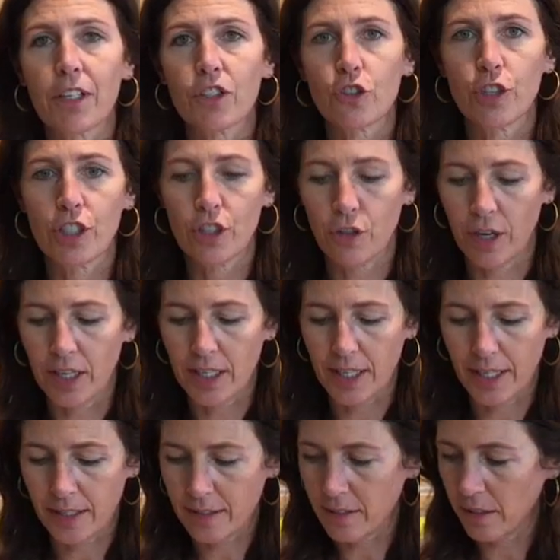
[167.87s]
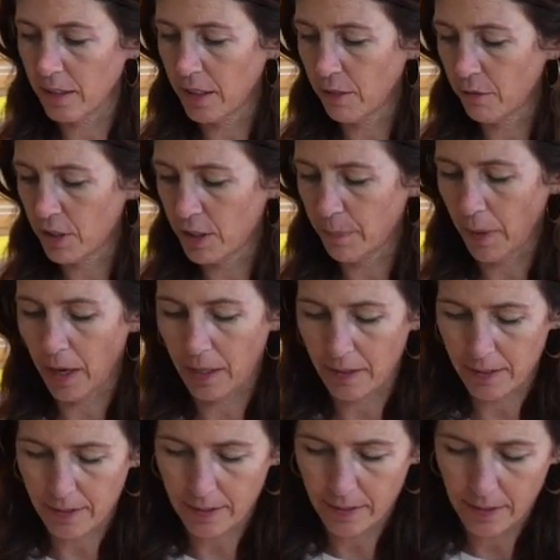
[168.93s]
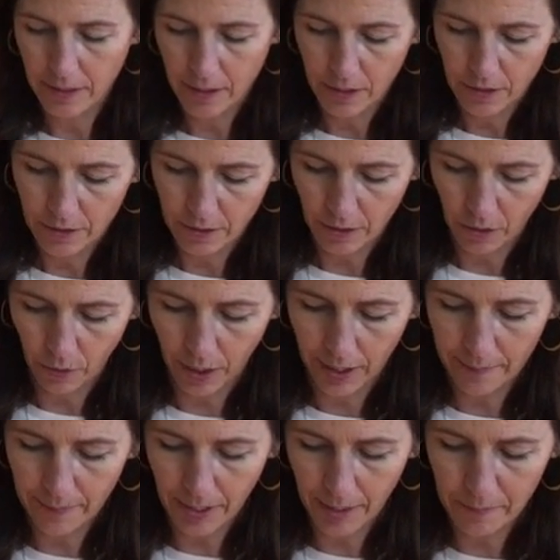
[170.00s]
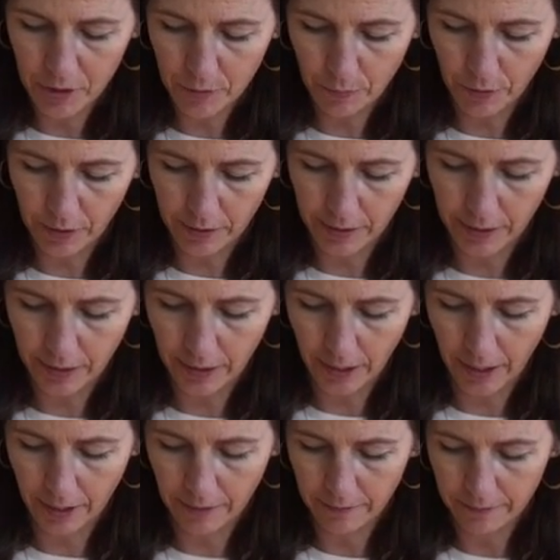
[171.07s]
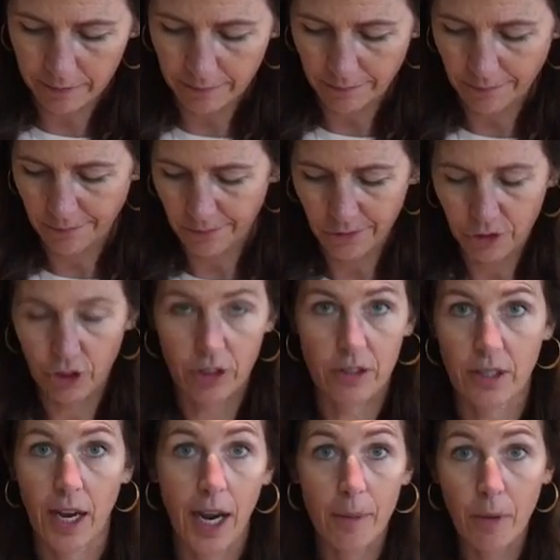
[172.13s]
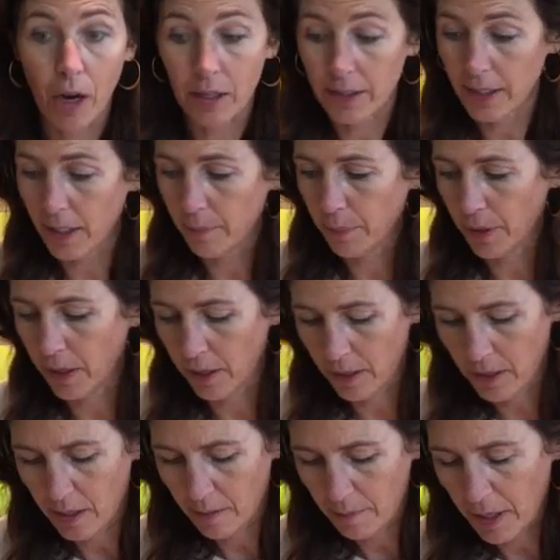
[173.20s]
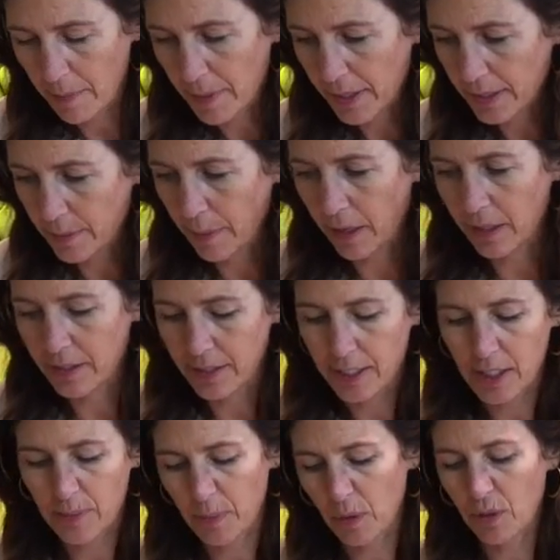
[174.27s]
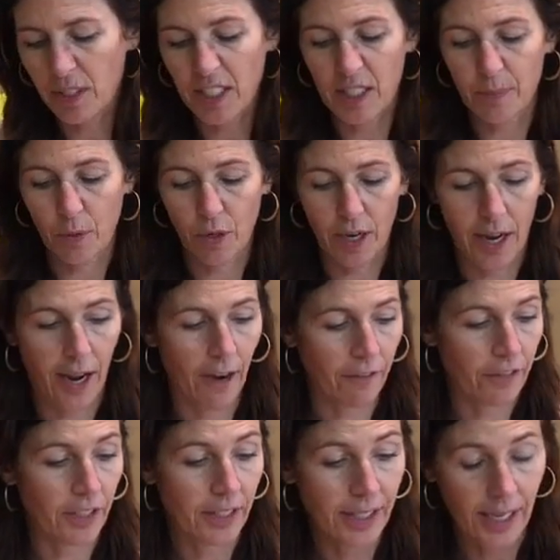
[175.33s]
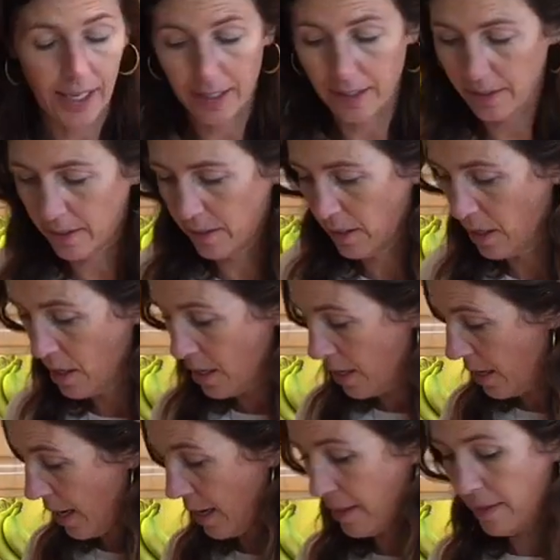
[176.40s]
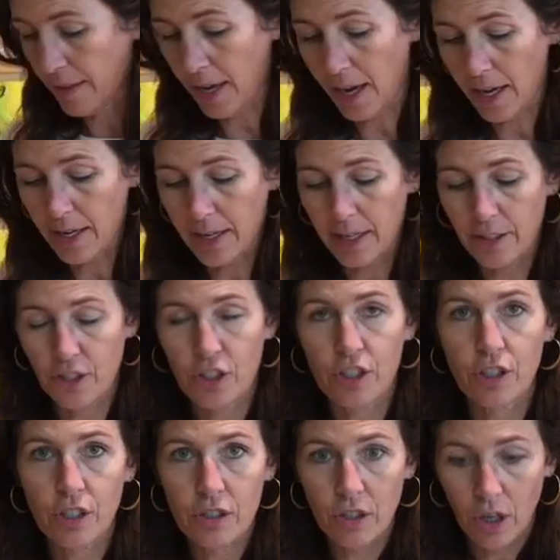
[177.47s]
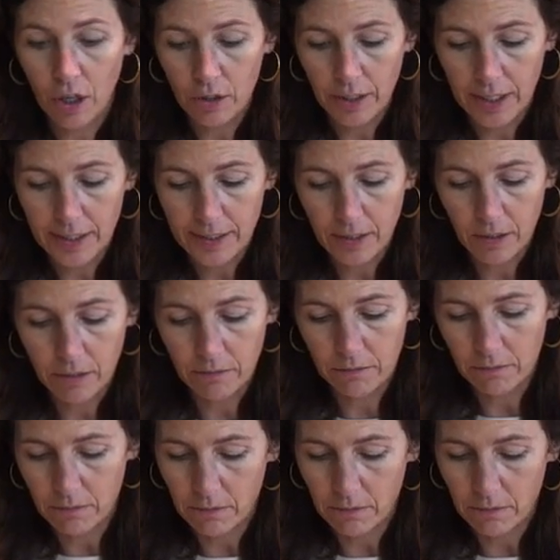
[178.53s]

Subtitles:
trigger any insulin response. So I'm sprinkling it on, just eyeballing it, but maybe it's about a teaspoon and a half to taste. And then it just looks all nice and